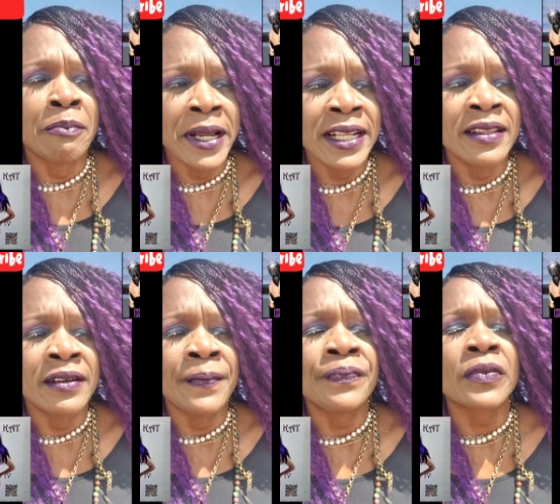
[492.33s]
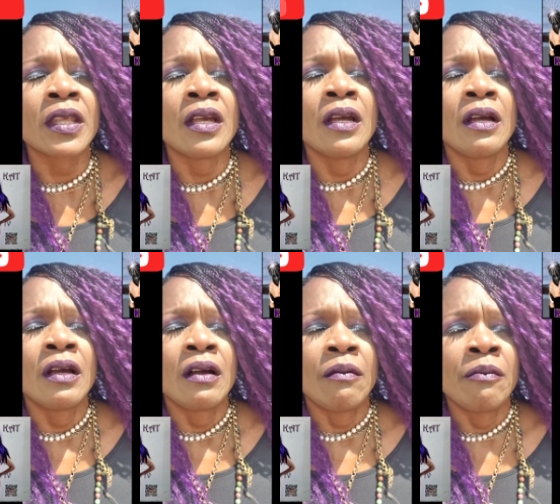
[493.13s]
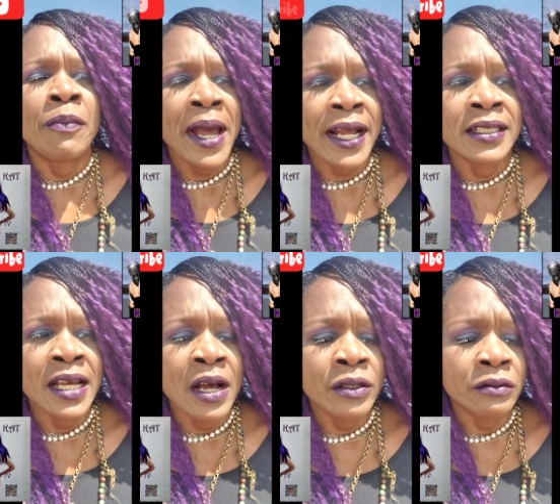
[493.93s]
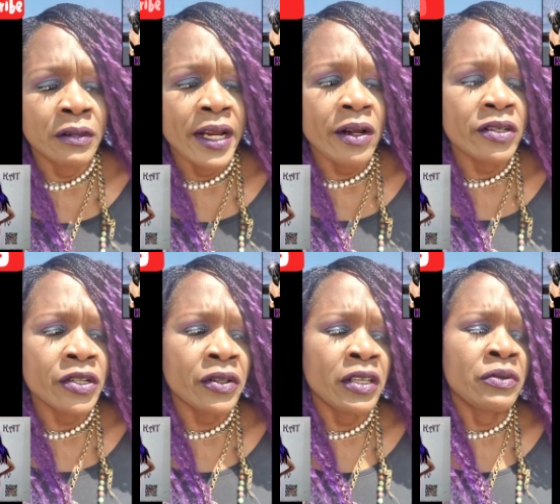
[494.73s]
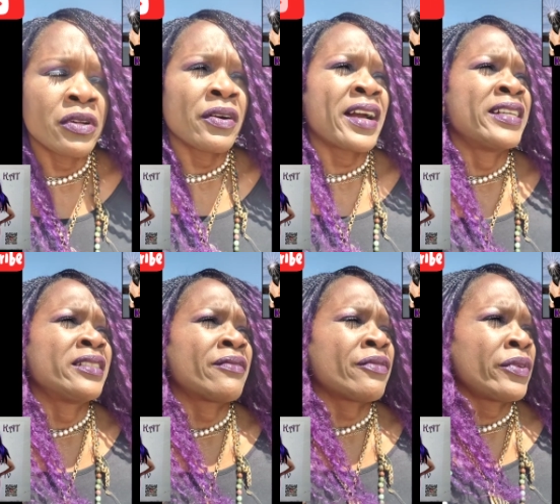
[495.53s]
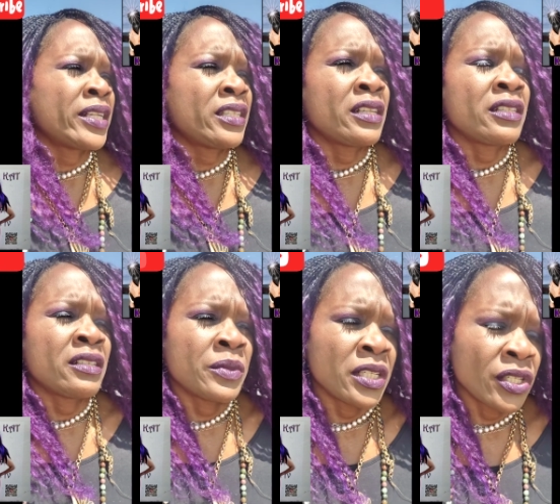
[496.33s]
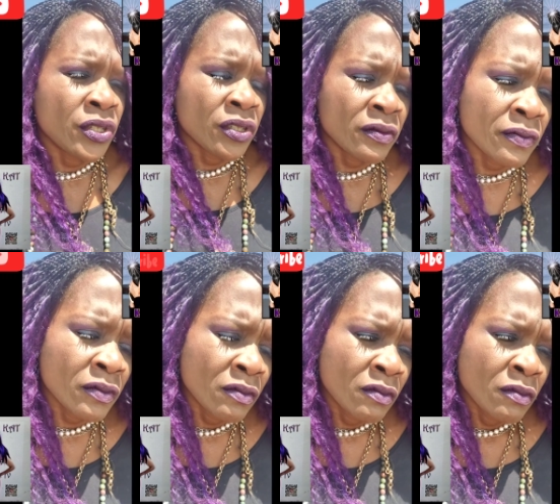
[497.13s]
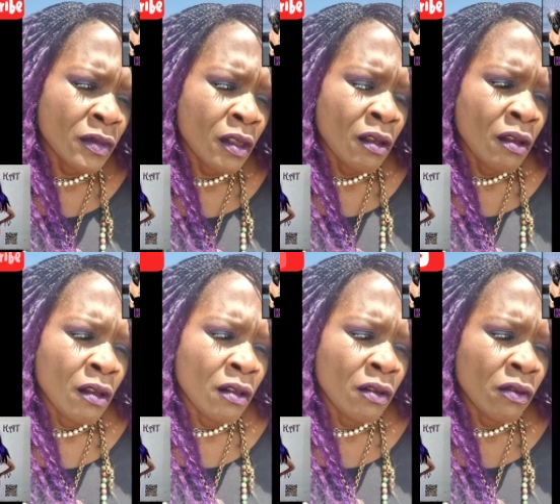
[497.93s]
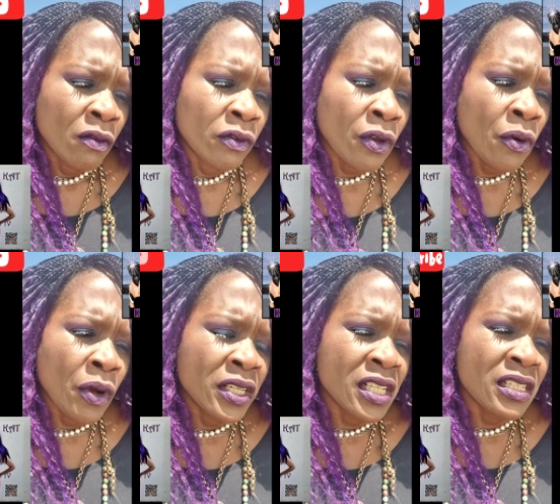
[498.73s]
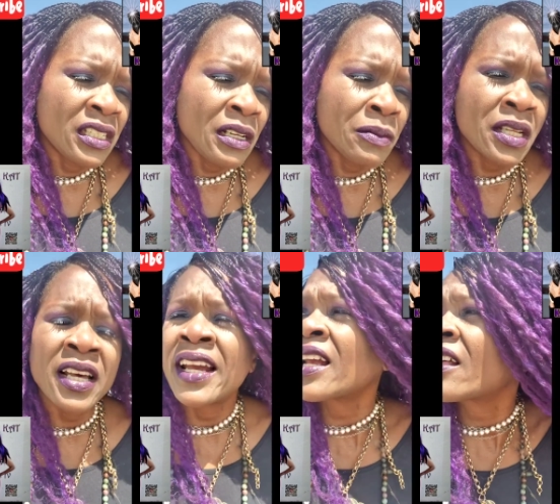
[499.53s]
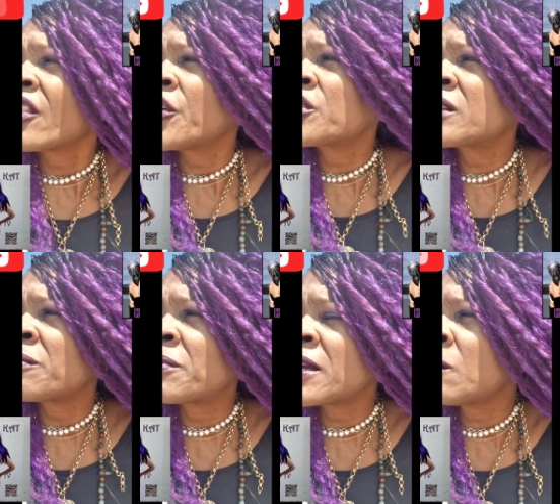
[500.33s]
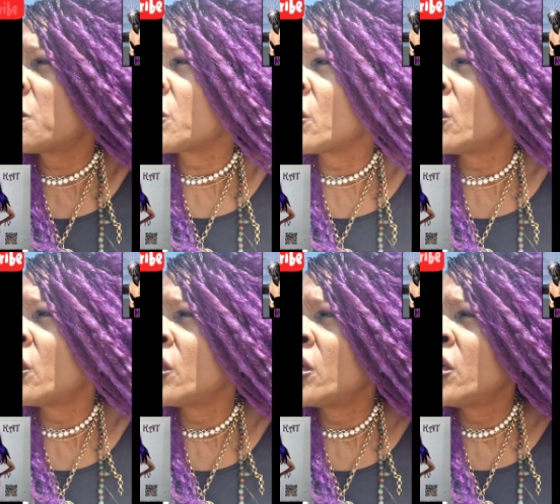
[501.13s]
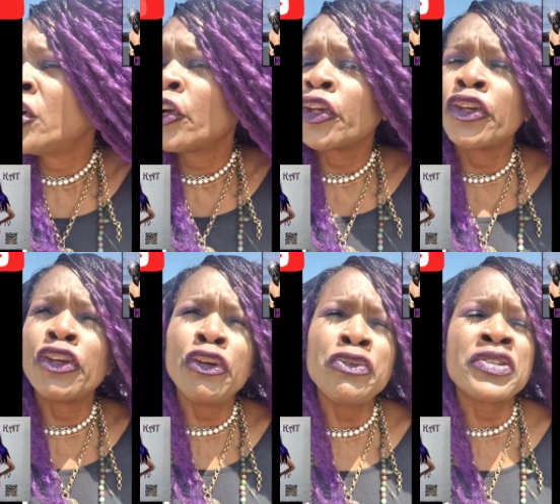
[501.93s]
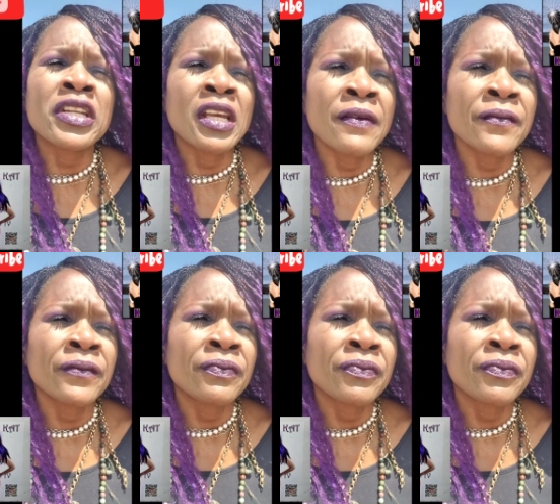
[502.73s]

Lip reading: made them back down. And also they use all kinds of threats and intimidation. So it just seems like there's some people using